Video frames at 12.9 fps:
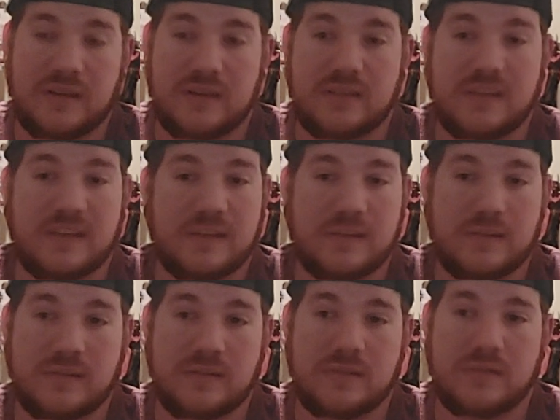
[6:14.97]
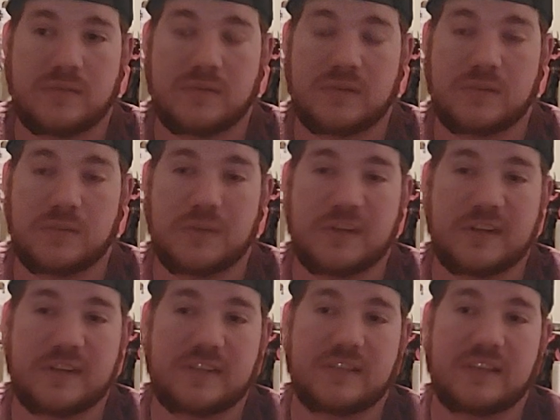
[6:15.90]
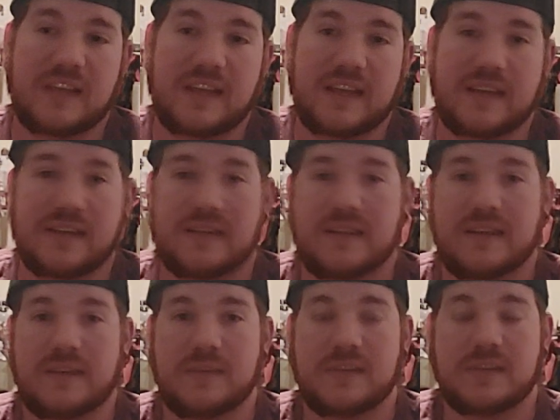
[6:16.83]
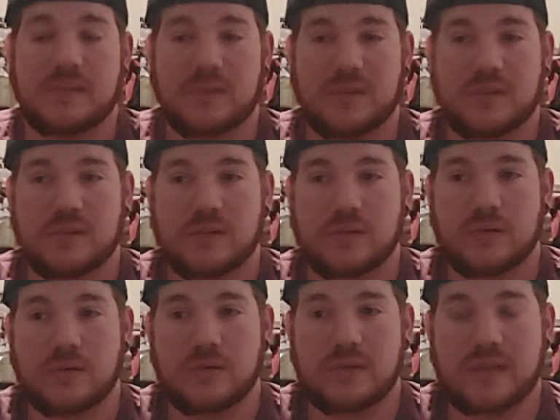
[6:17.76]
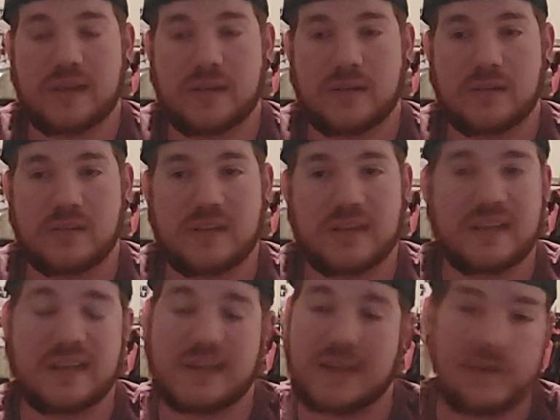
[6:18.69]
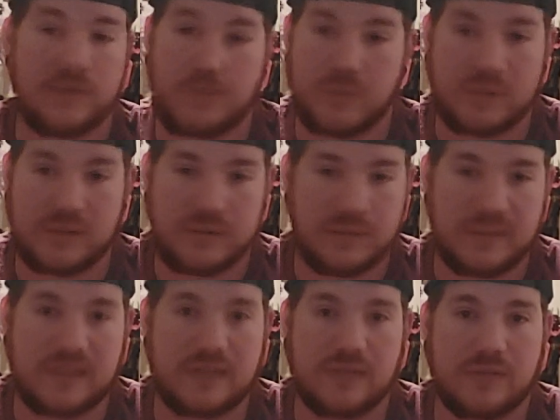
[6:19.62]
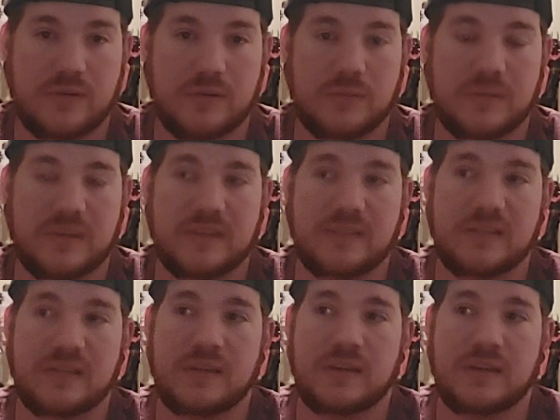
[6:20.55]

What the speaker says: session with his buddies, and he meets a bunch of crude characters that he never wanted to meet in the first place.